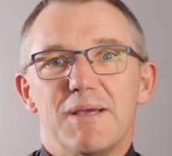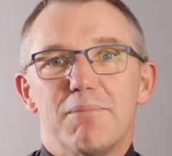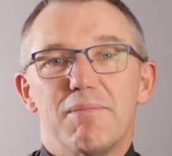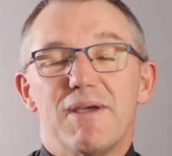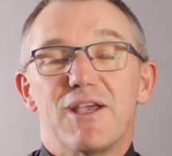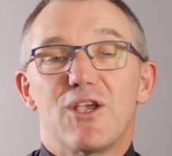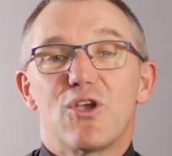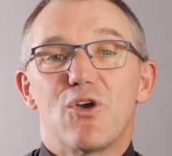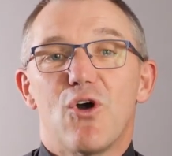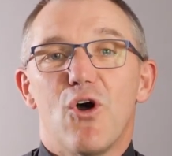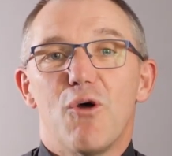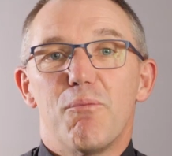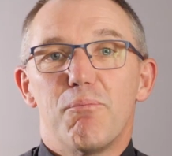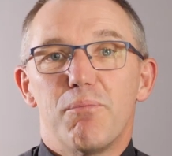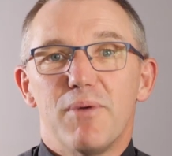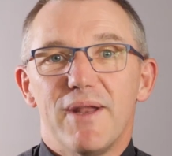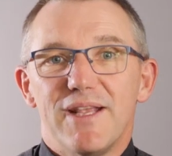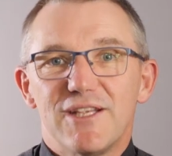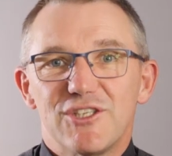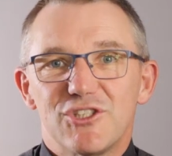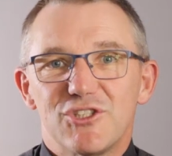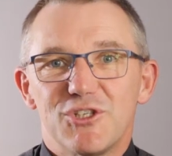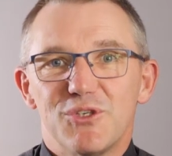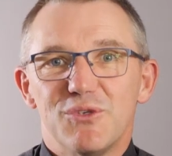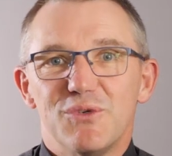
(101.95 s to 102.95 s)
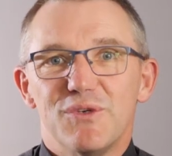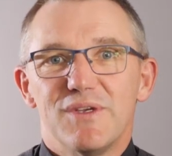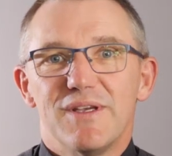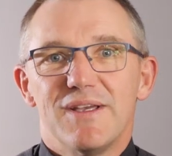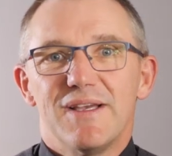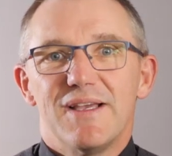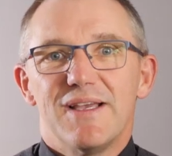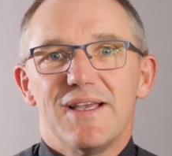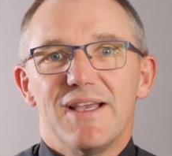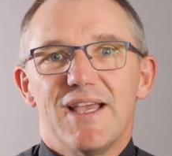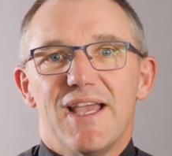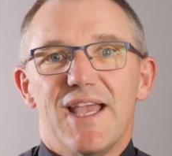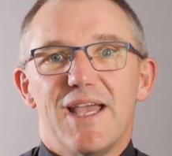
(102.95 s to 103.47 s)
May God bless you,
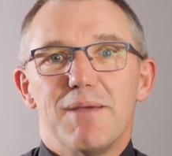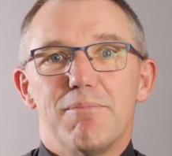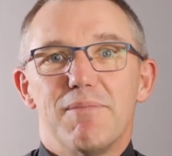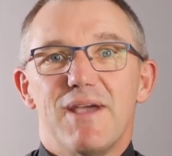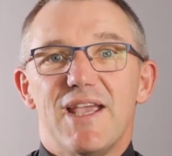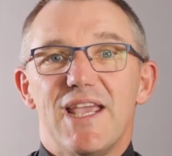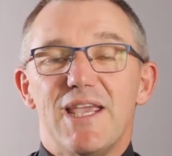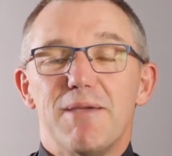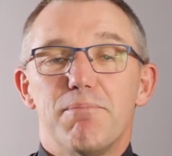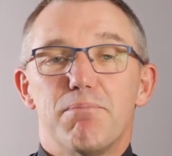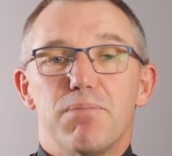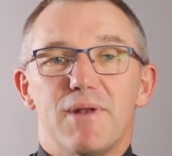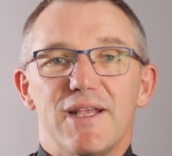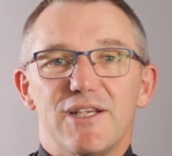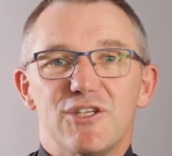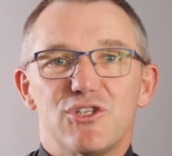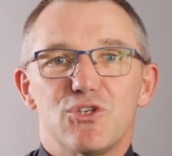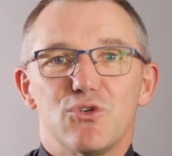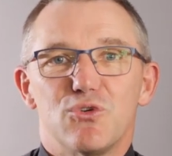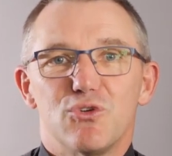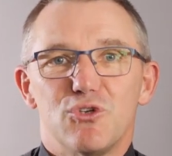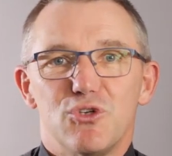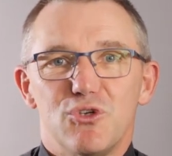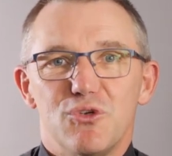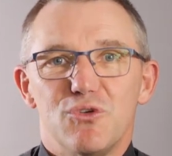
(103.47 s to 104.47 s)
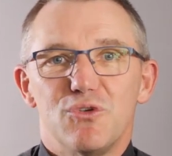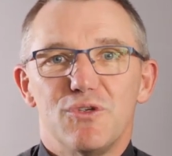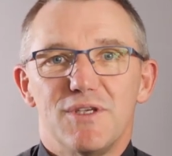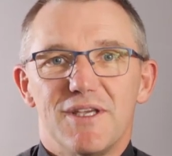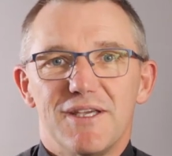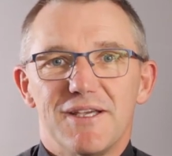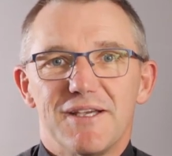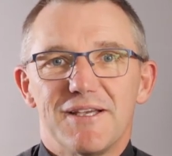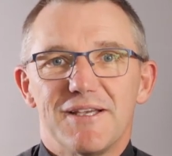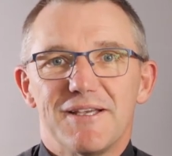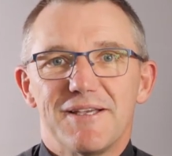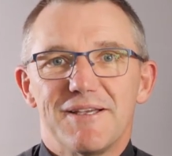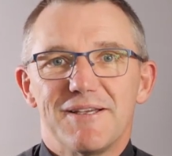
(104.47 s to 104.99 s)
and may He bless your new
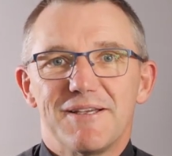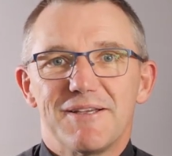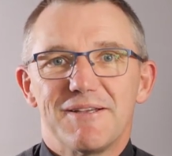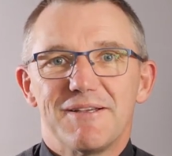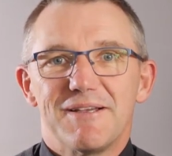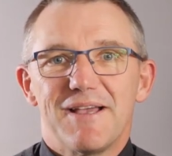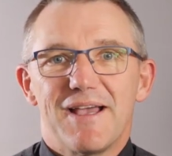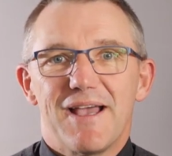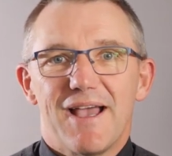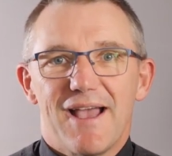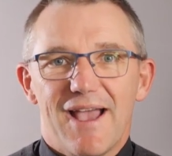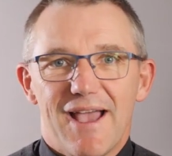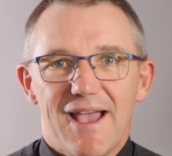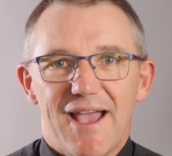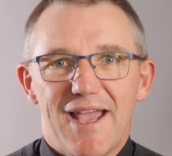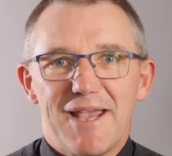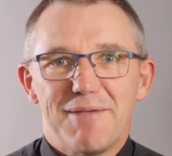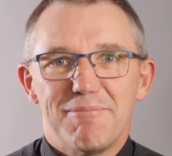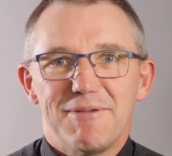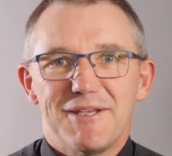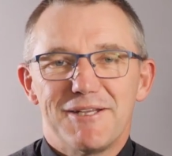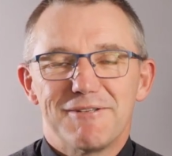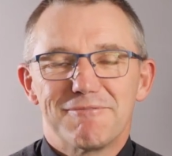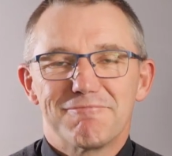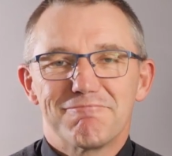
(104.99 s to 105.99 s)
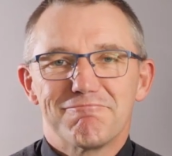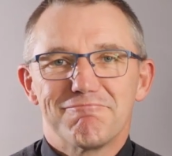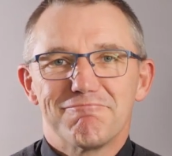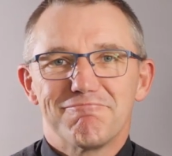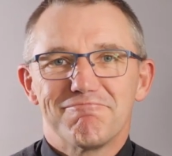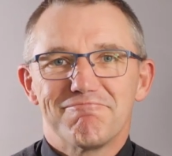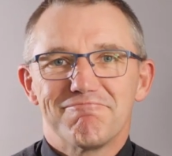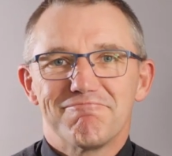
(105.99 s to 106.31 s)
year. Amen.